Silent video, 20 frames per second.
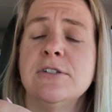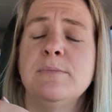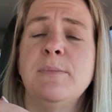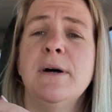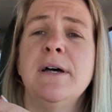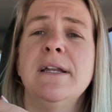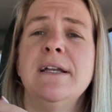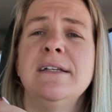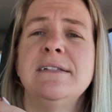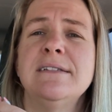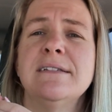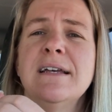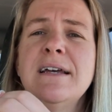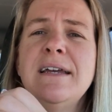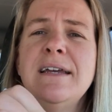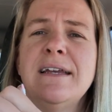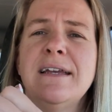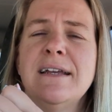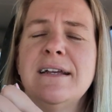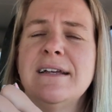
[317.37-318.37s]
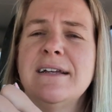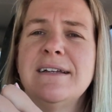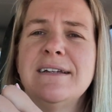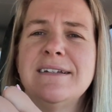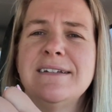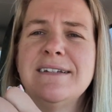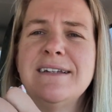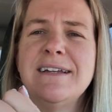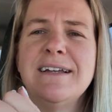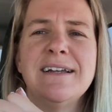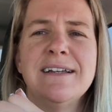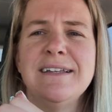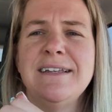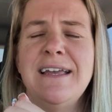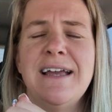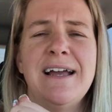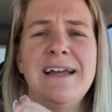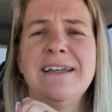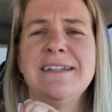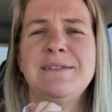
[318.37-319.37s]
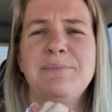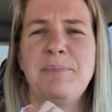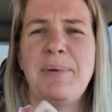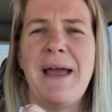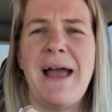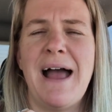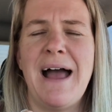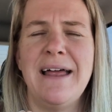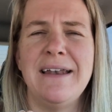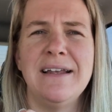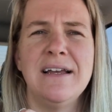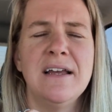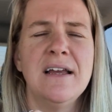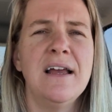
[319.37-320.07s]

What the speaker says: but it's like, yeah, it's bad.